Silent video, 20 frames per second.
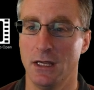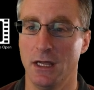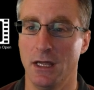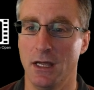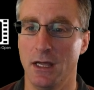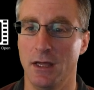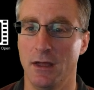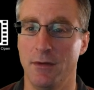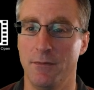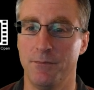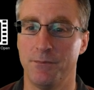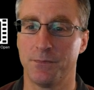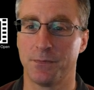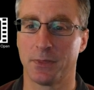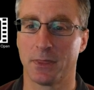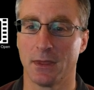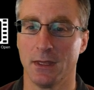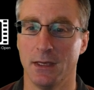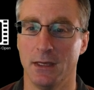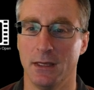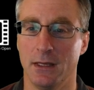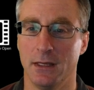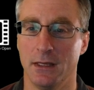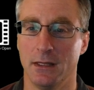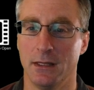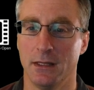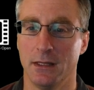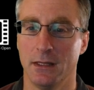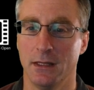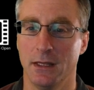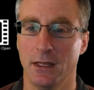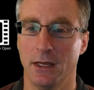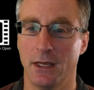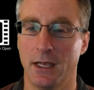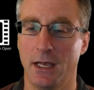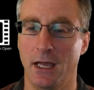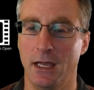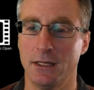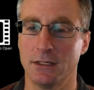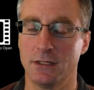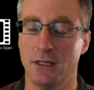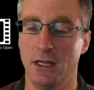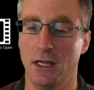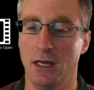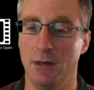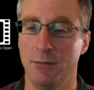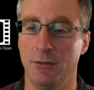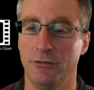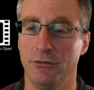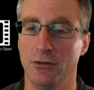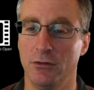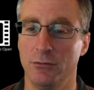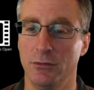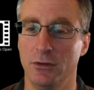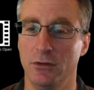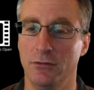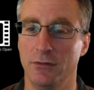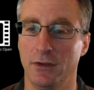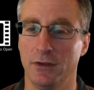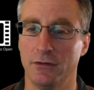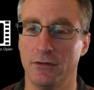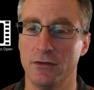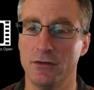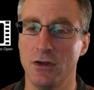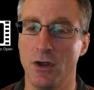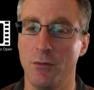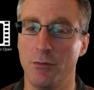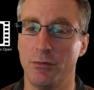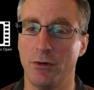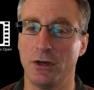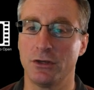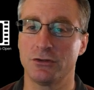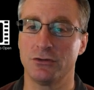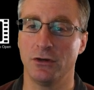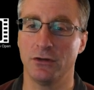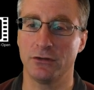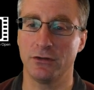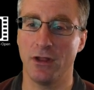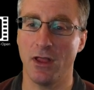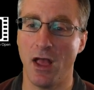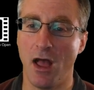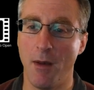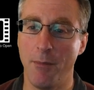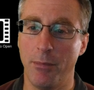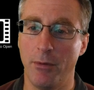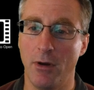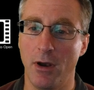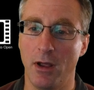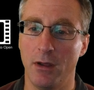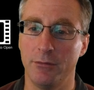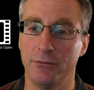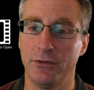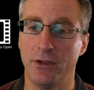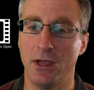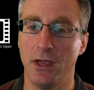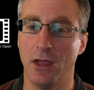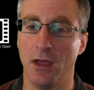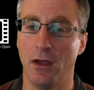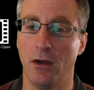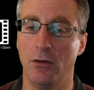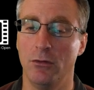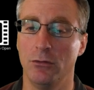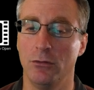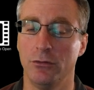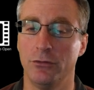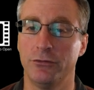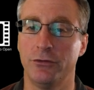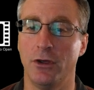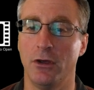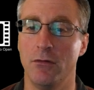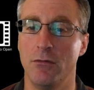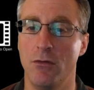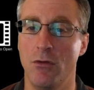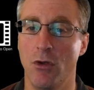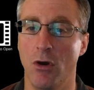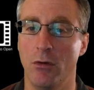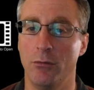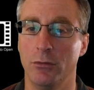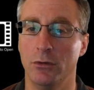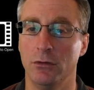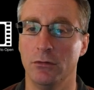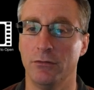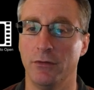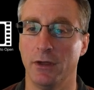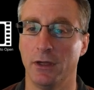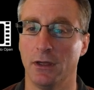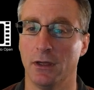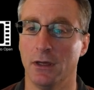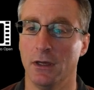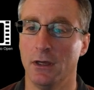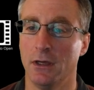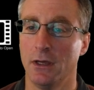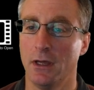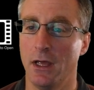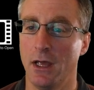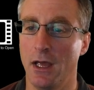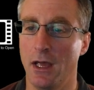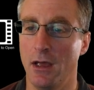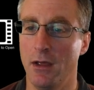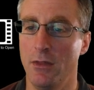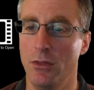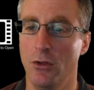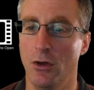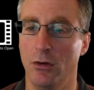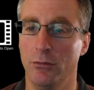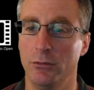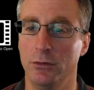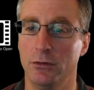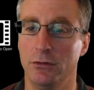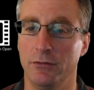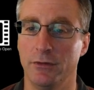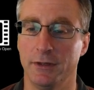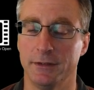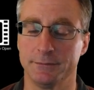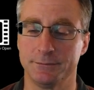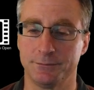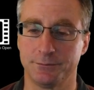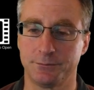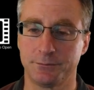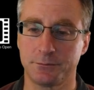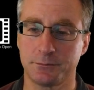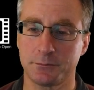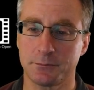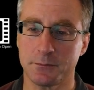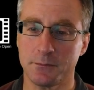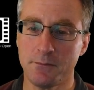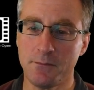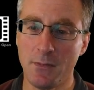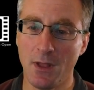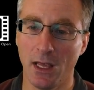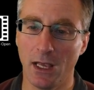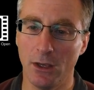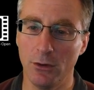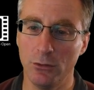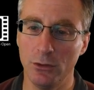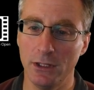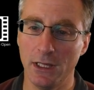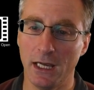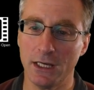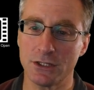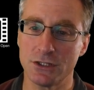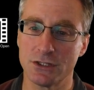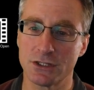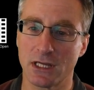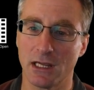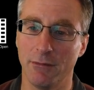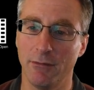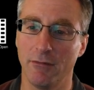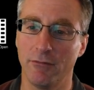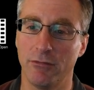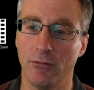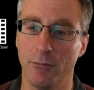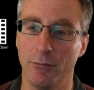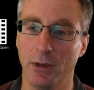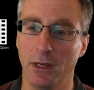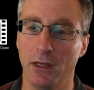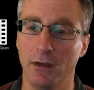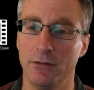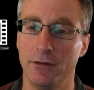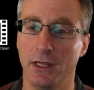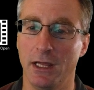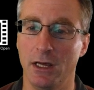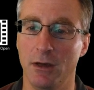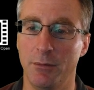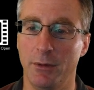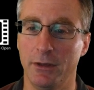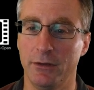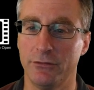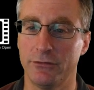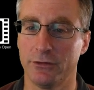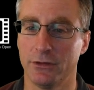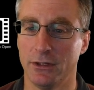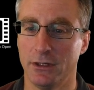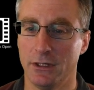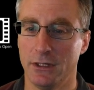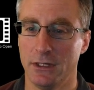Okay, so the elbows are not moving. So there's no breaststroke. So the upper arms here are also not moving. Okay, all the action's coming from below the elbows.